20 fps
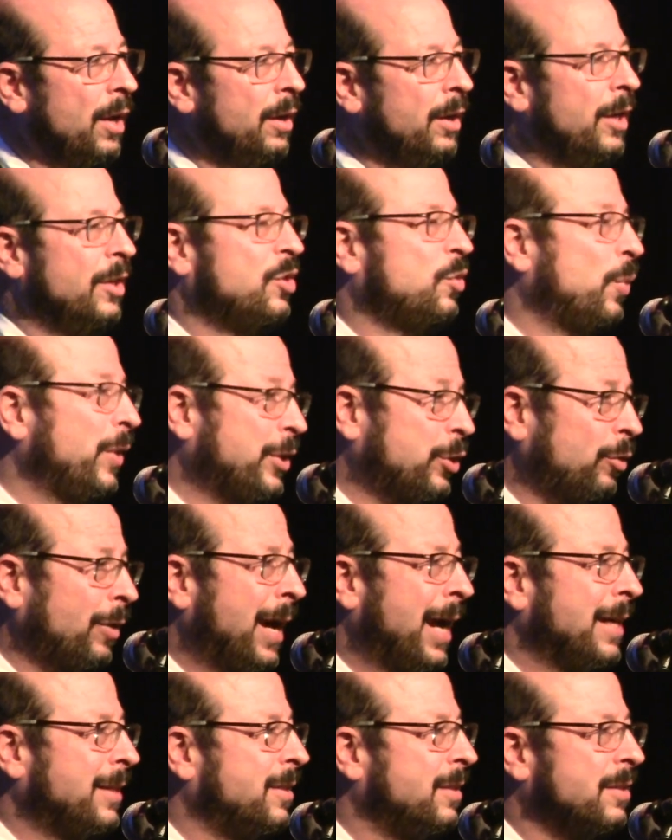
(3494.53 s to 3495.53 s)
Uh,
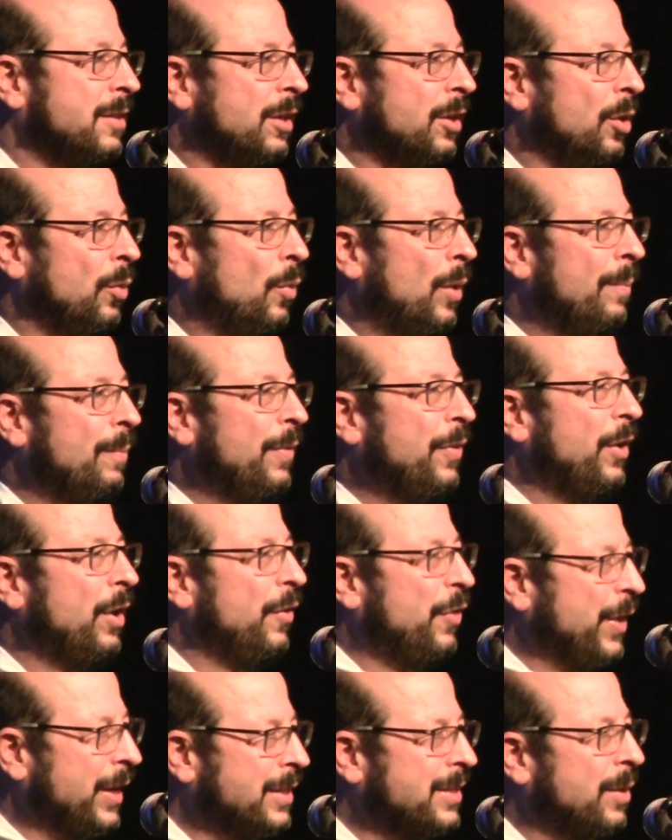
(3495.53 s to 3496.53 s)
switchgrass is a good one, but there
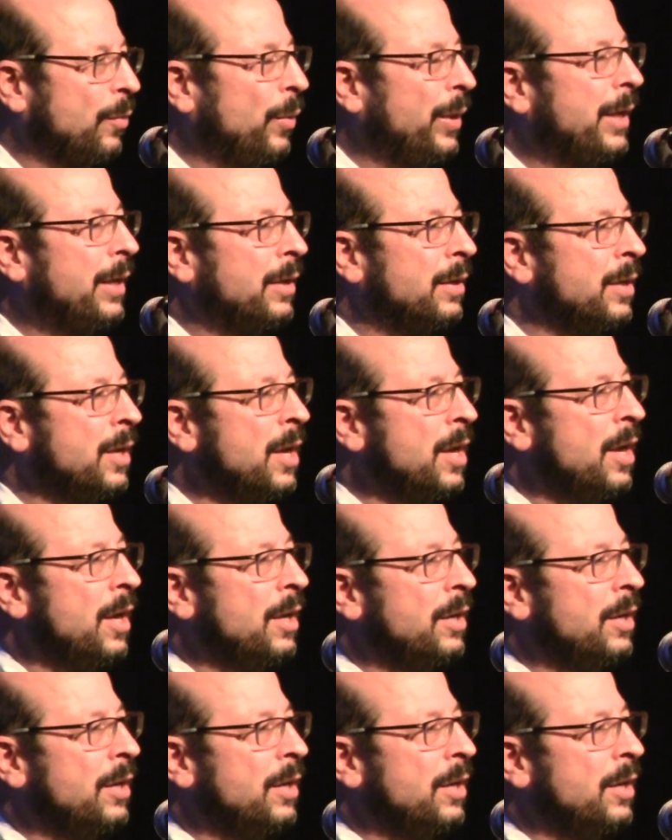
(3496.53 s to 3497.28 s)
are things that we can